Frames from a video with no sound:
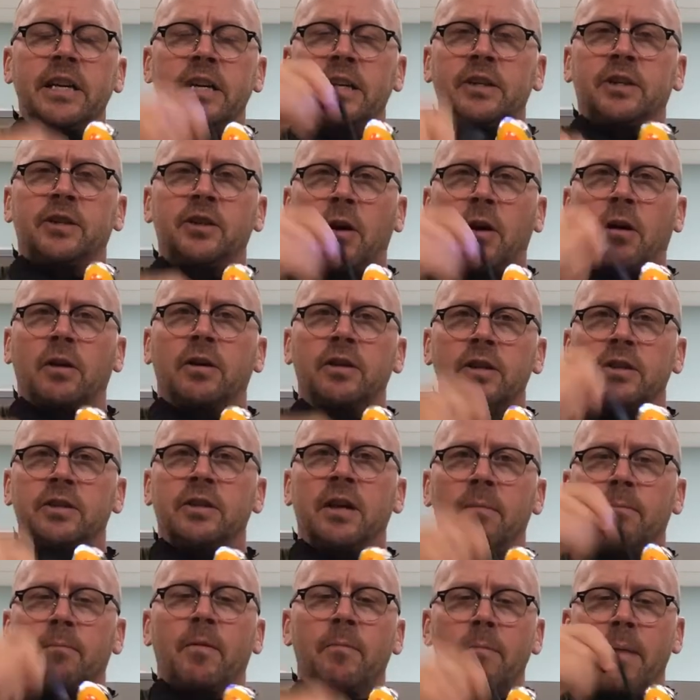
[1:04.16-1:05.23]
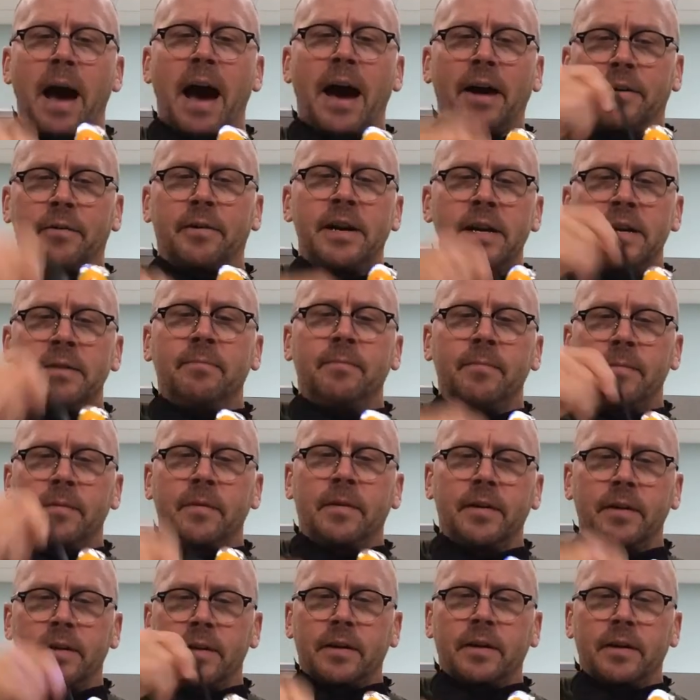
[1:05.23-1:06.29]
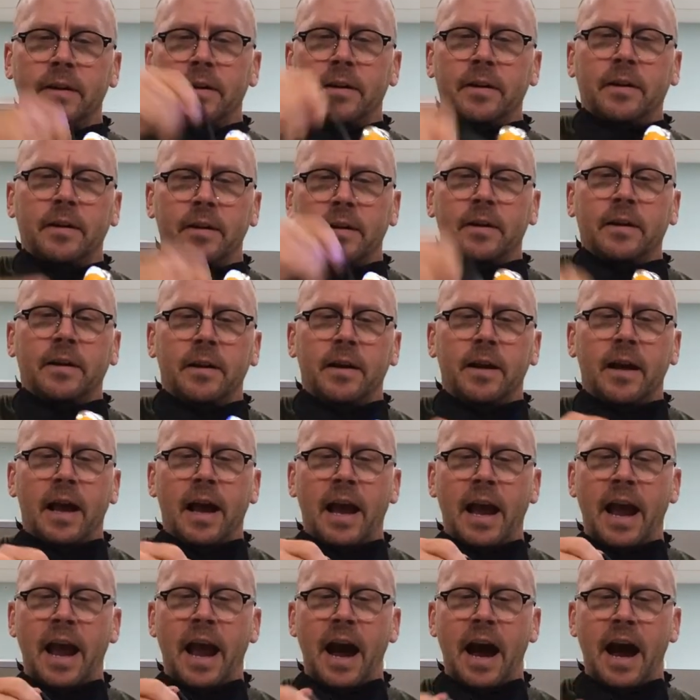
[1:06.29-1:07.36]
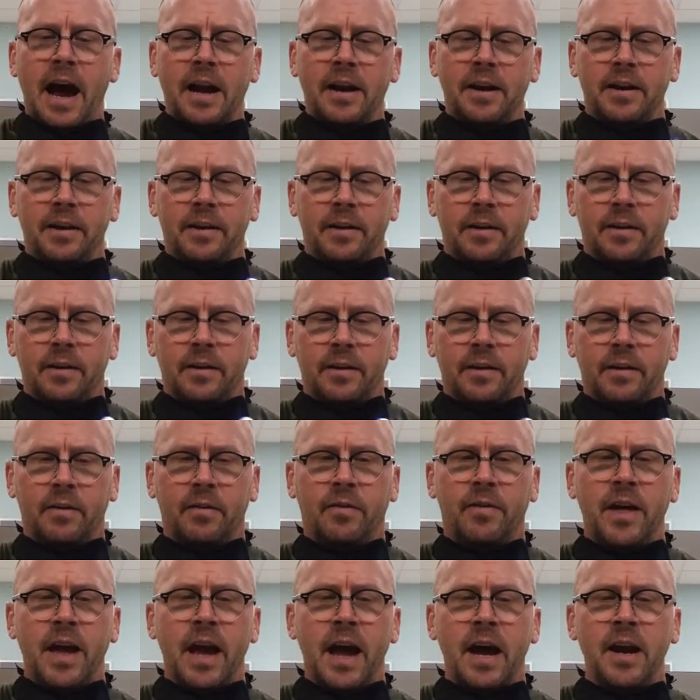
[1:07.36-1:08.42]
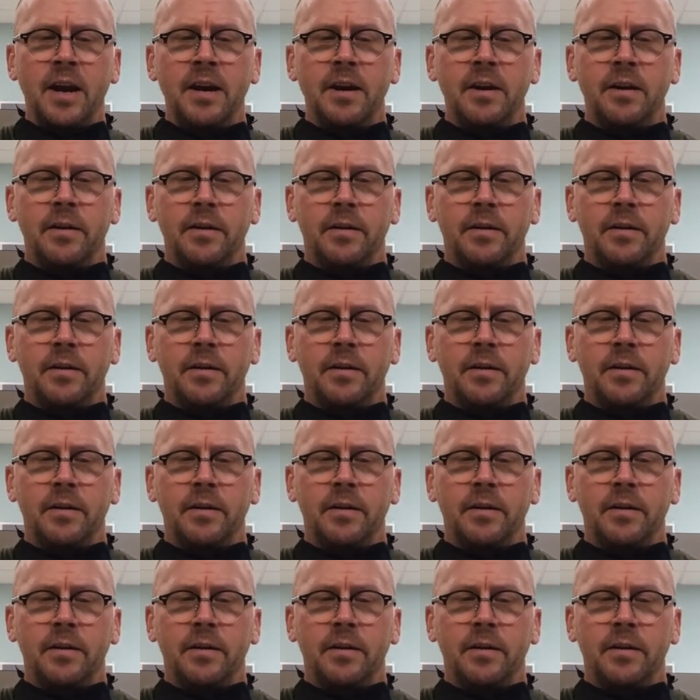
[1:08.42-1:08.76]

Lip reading: it charges up the battery, and then